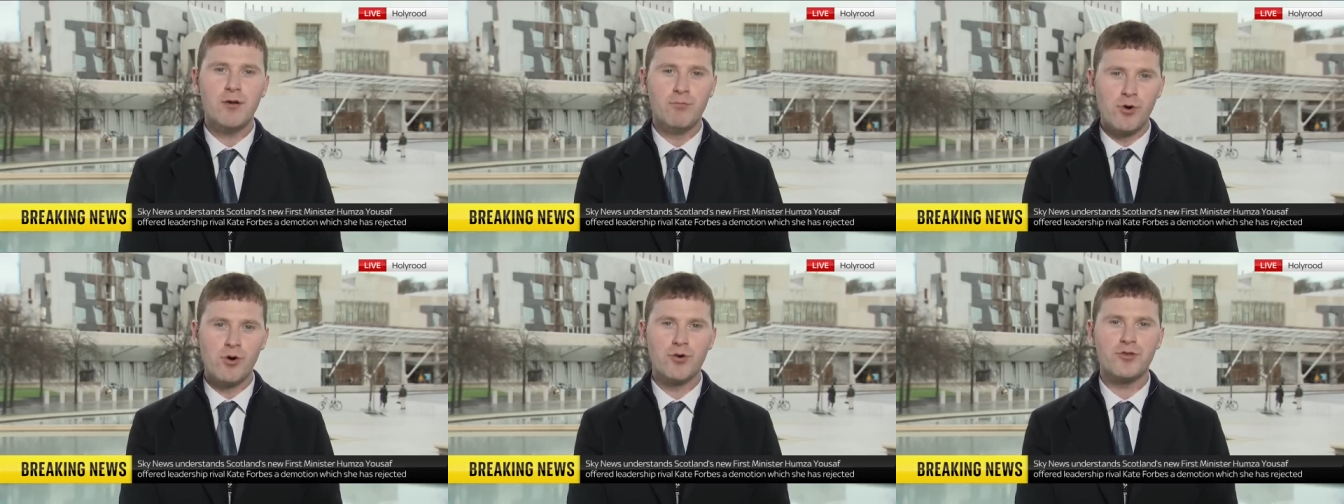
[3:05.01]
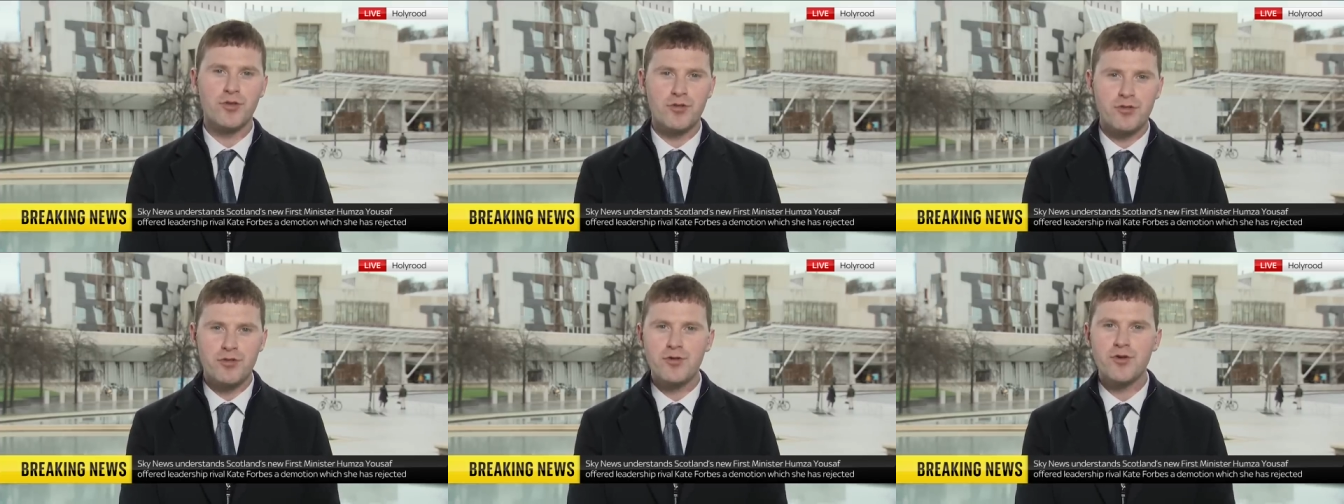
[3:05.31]

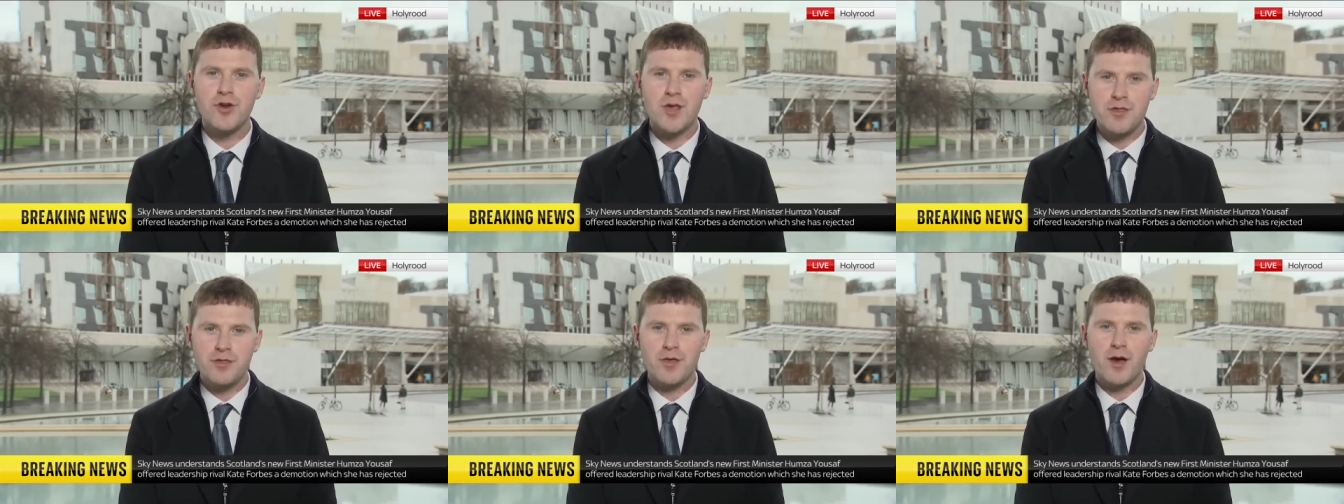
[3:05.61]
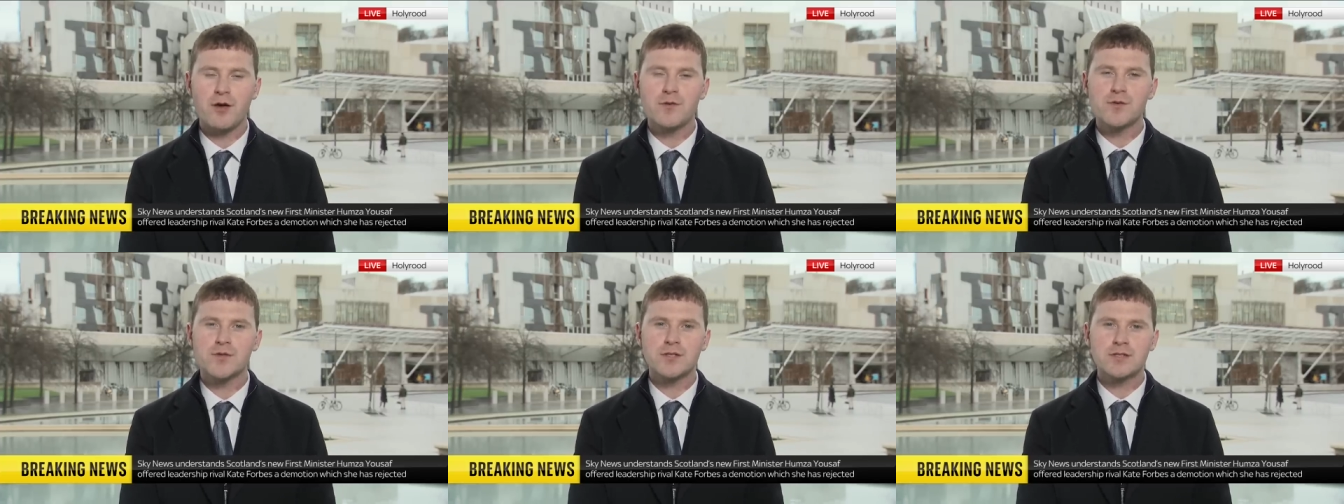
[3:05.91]
more than three
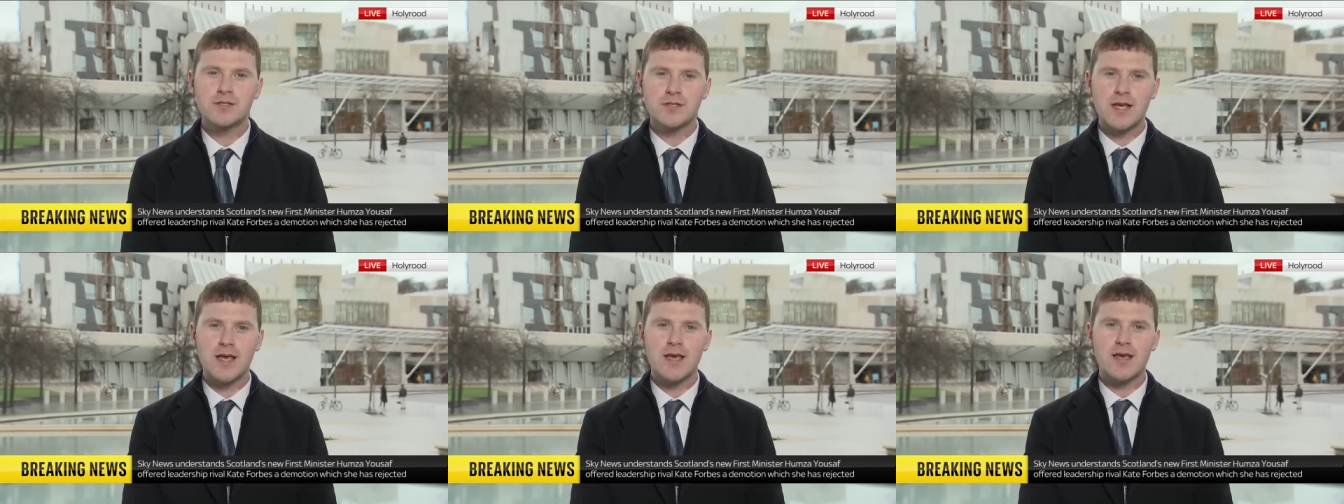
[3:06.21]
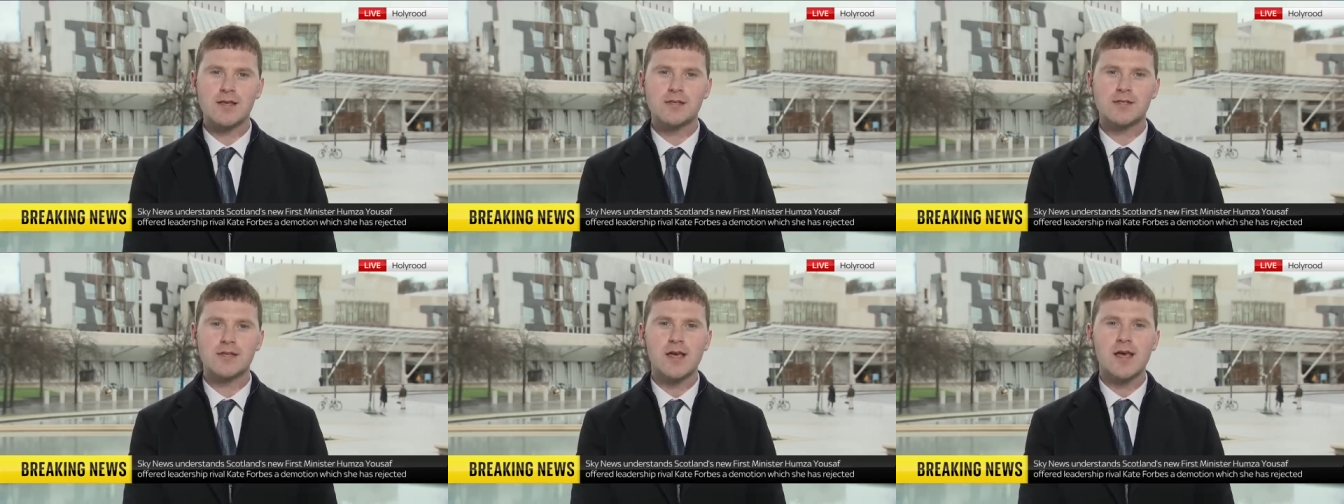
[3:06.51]
thousand
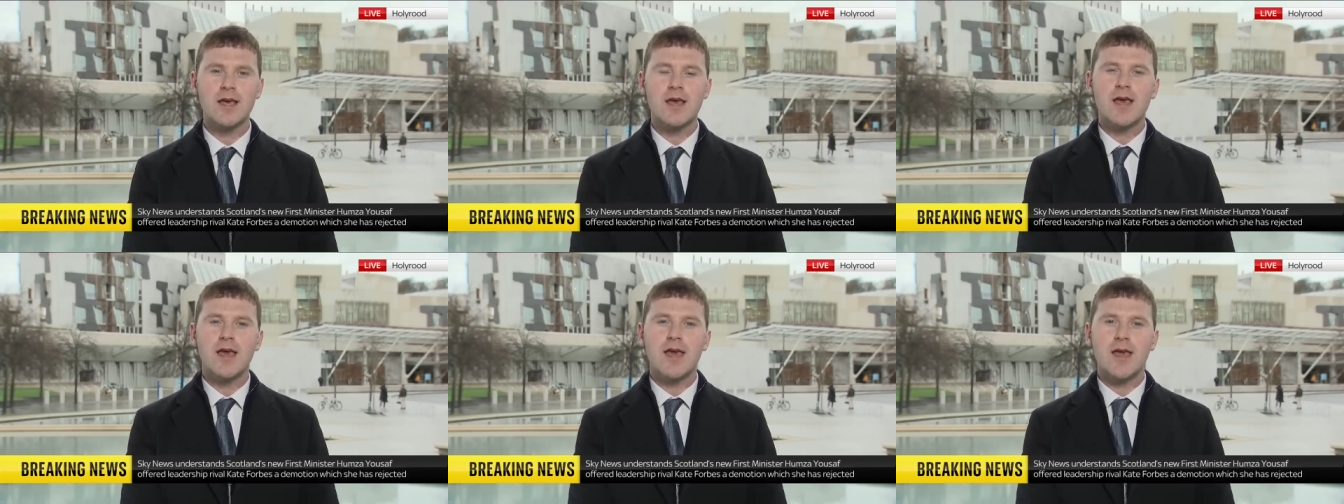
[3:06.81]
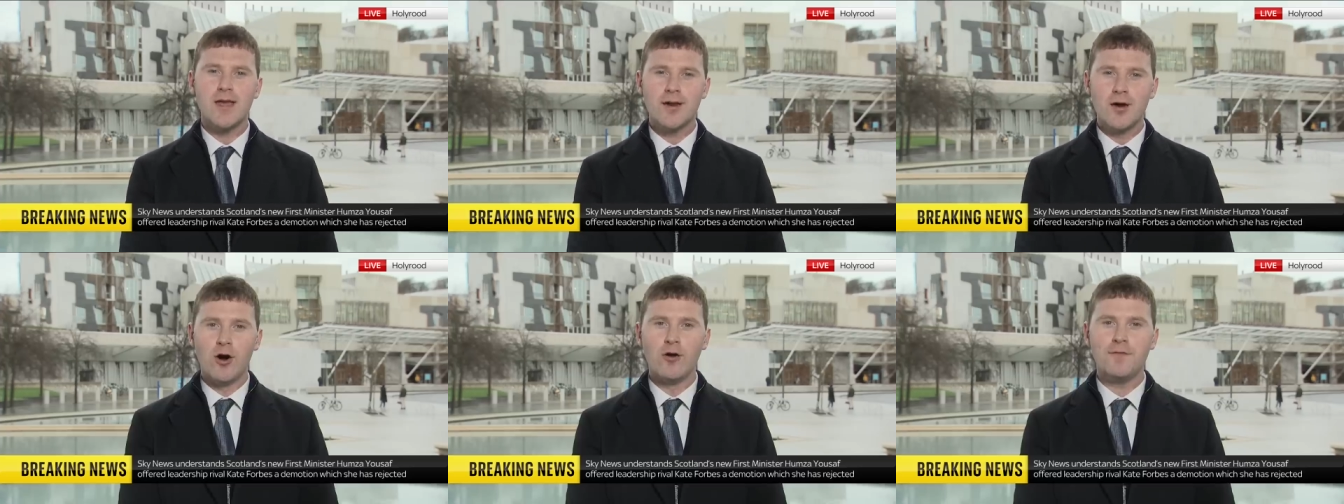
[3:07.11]
days
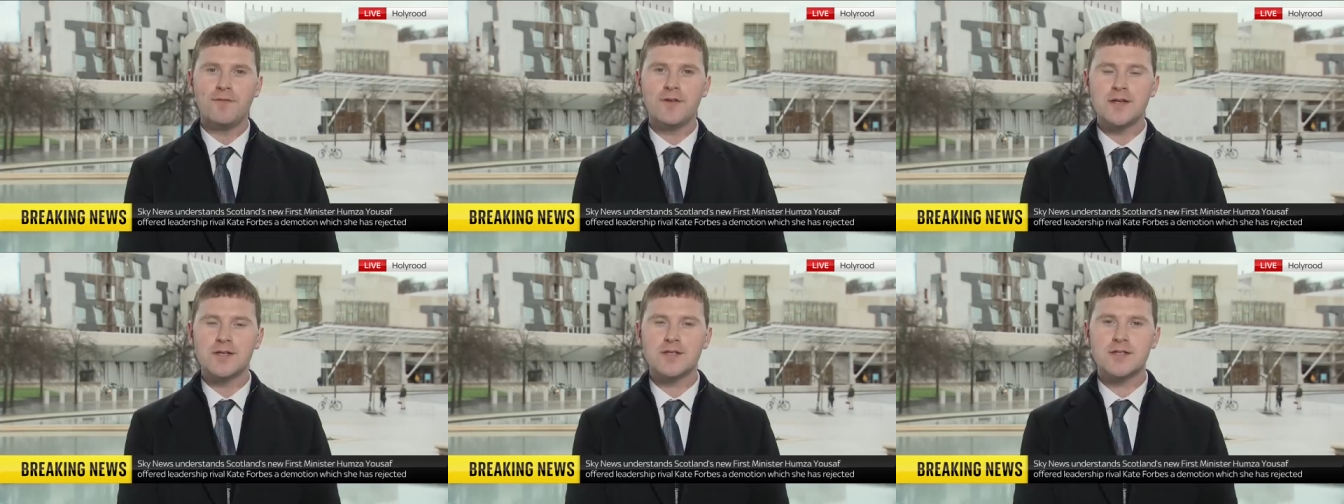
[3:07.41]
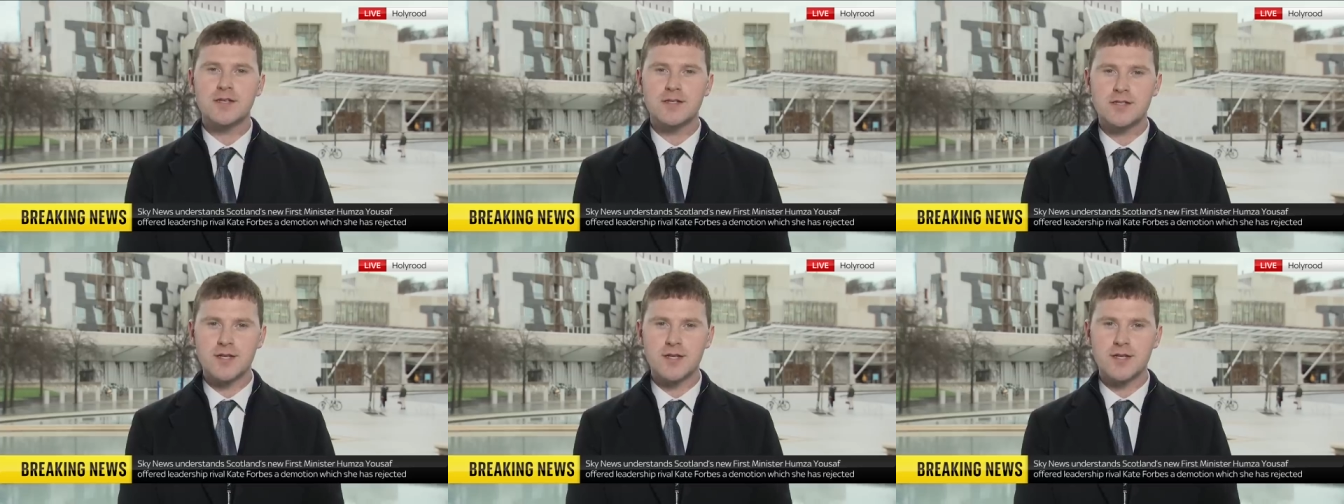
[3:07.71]
in office?